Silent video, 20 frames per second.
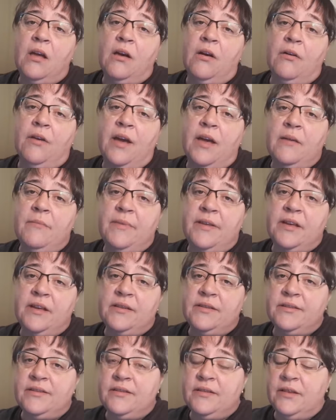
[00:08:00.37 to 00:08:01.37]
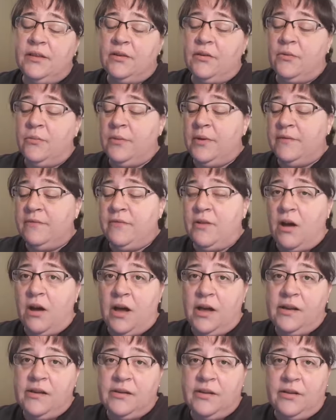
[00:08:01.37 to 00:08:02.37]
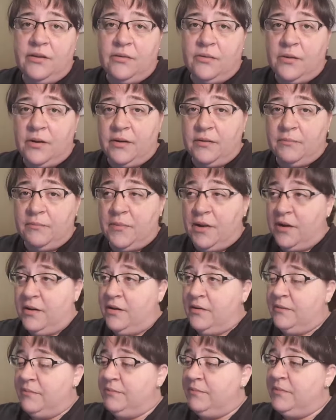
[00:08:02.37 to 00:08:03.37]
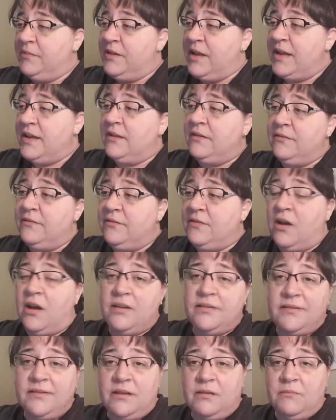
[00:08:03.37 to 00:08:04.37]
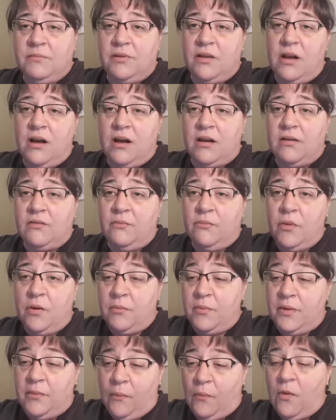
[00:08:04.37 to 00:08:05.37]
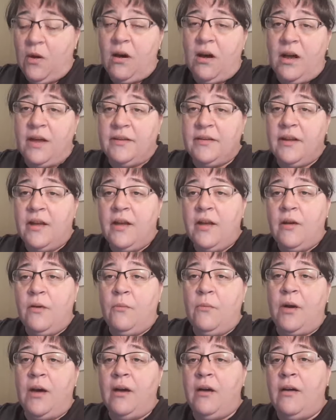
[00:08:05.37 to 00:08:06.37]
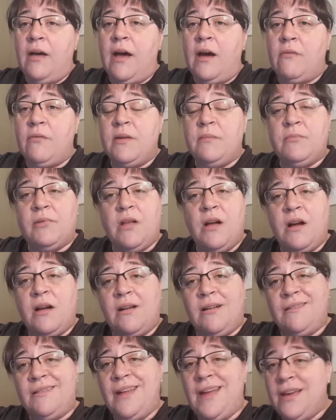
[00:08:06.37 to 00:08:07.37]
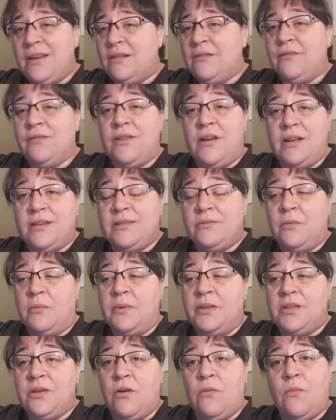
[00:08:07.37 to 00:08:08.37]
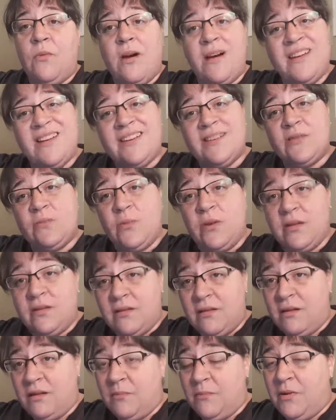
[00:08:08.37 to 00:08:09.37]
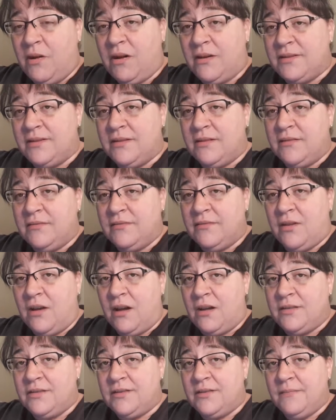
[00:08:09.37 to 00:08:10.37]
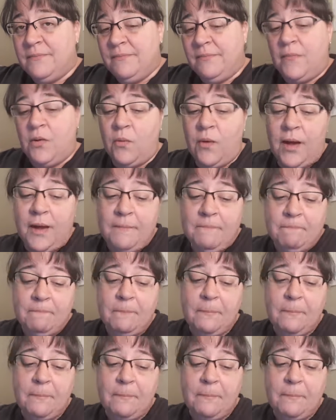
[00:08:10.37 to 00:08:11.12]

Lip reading: okay, because, you know, we've got, you know, our negative thoughts can block what we want. Well, how we block our negative thoughts, what we don't want, is with our positive thoughts, okay?